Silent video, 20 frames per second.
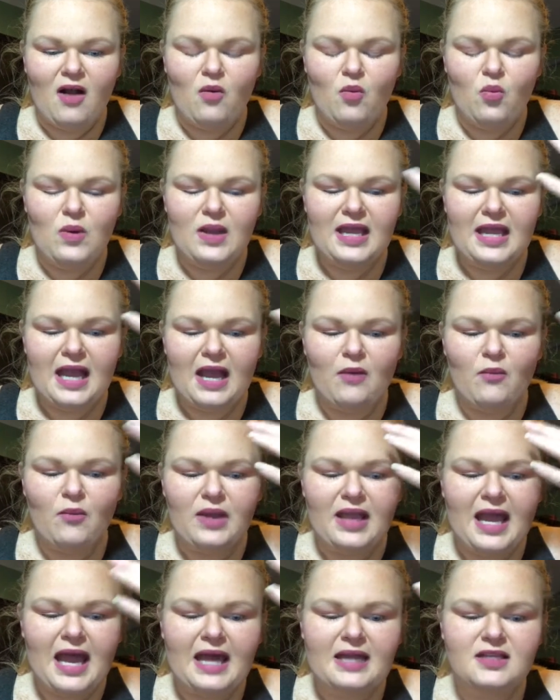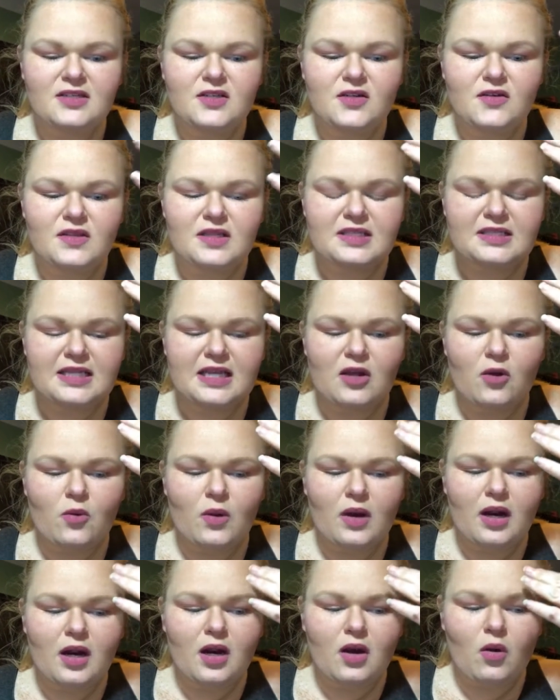we had to do this thing
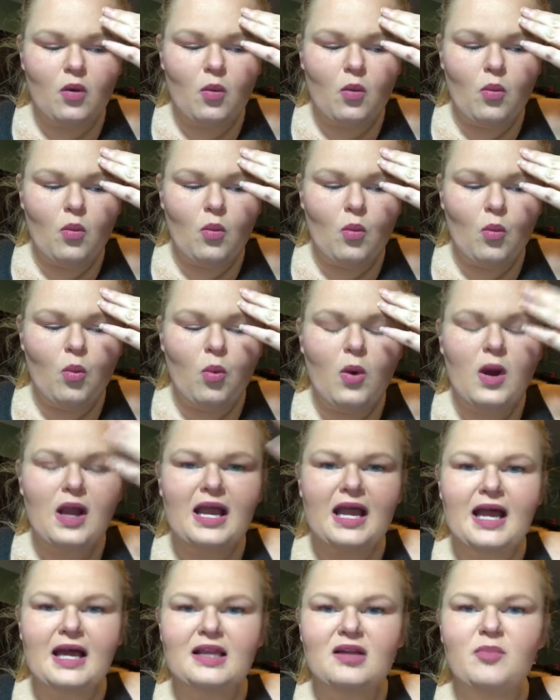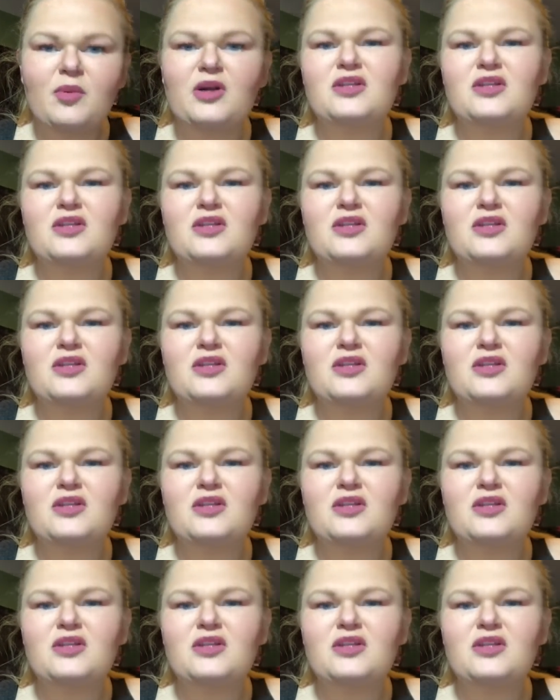where, what kind of